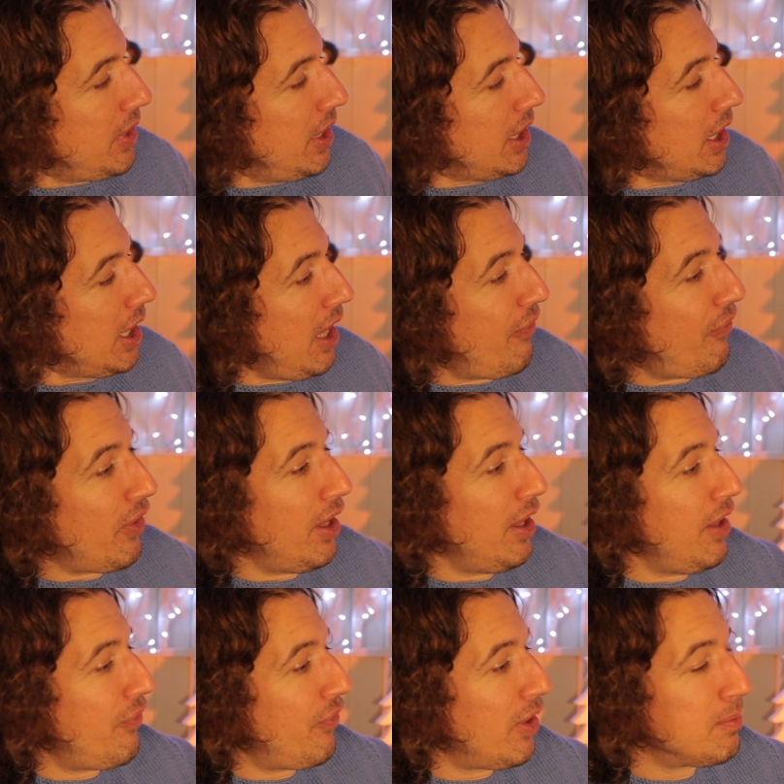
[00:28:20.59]

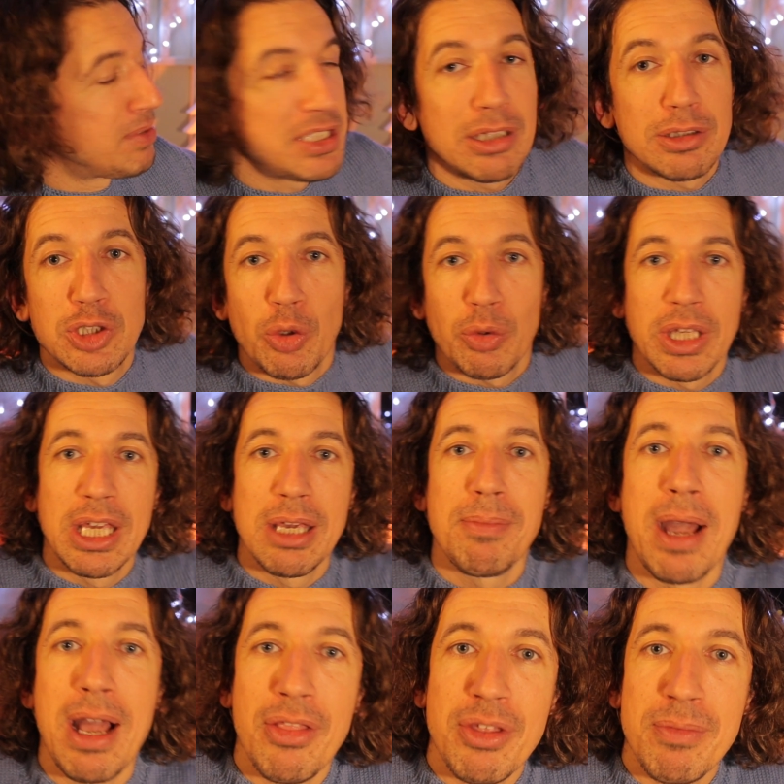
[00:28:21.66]
If I'm still talking
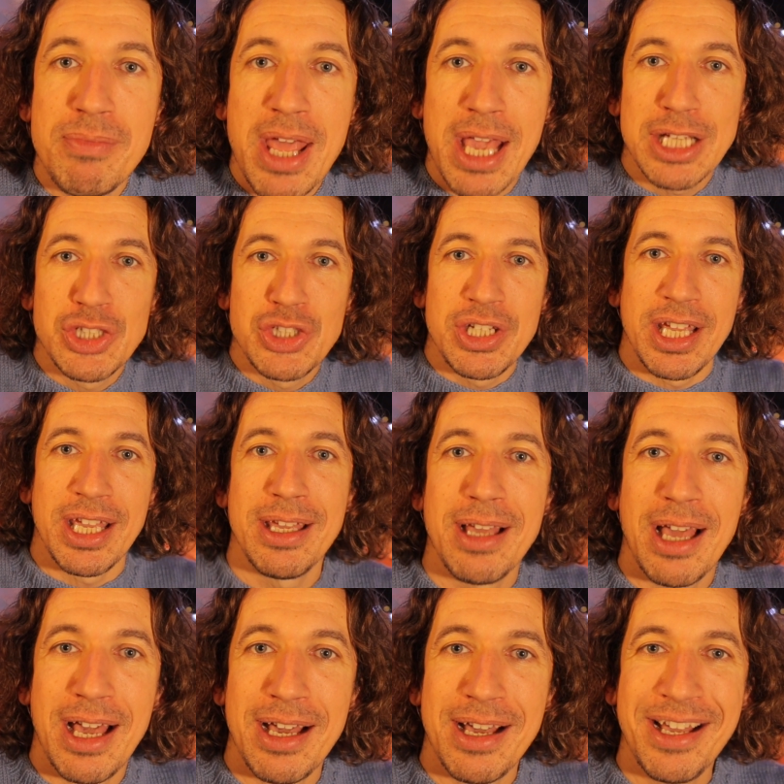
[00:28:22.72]
about them next year,
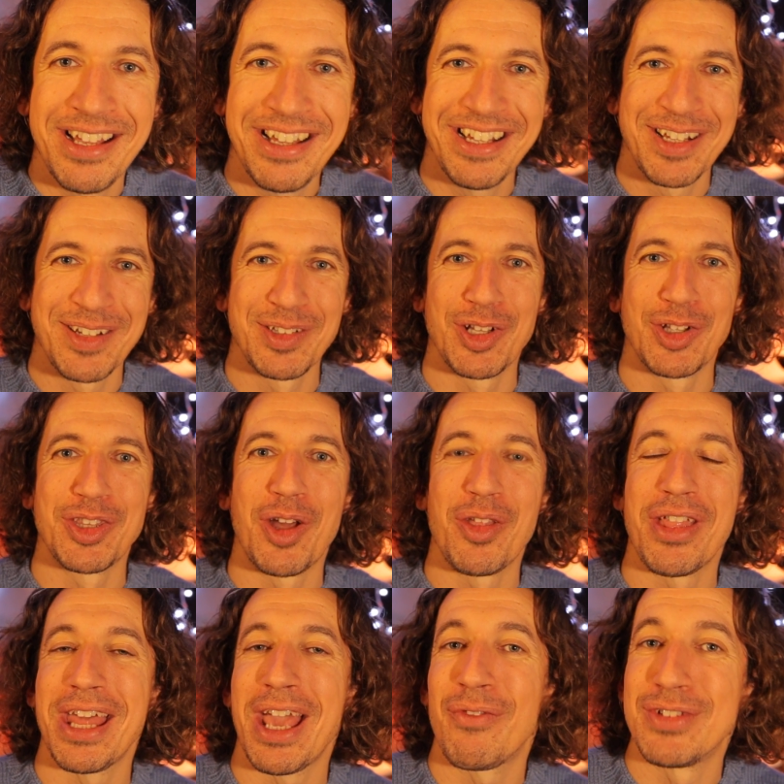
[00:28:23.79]
you'll know that
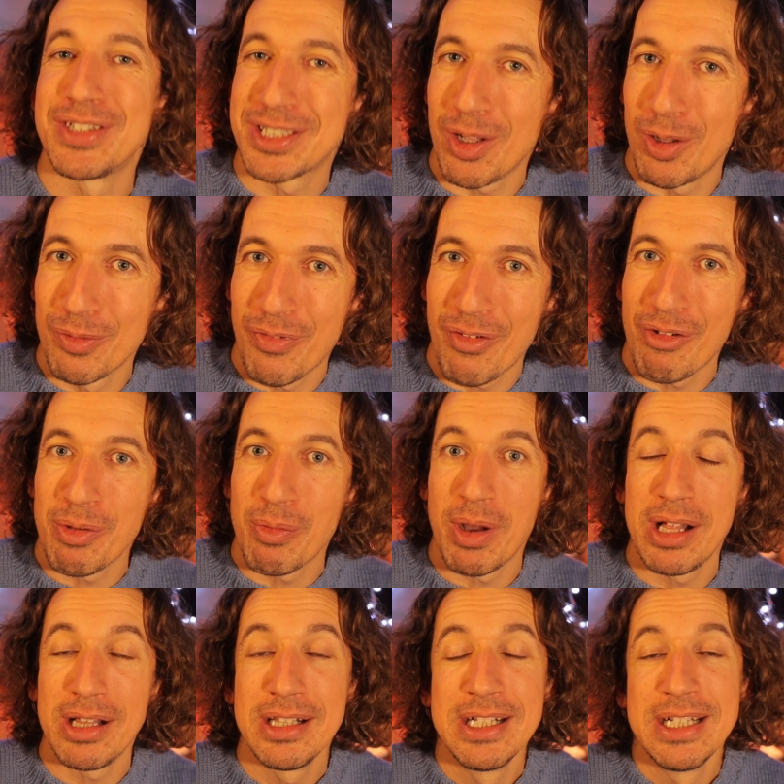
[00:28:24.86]
they haven't sold very
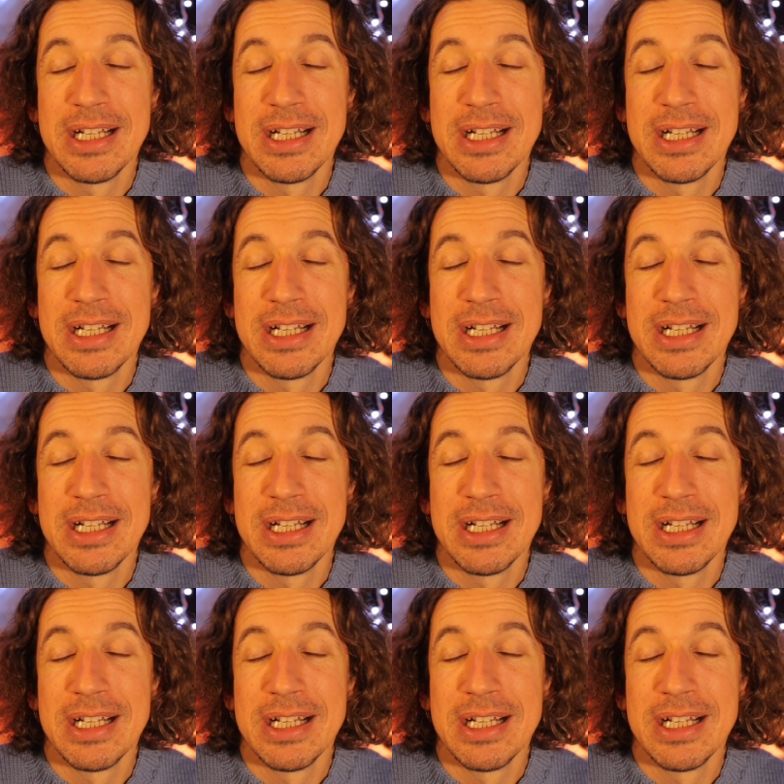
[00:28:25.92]
well,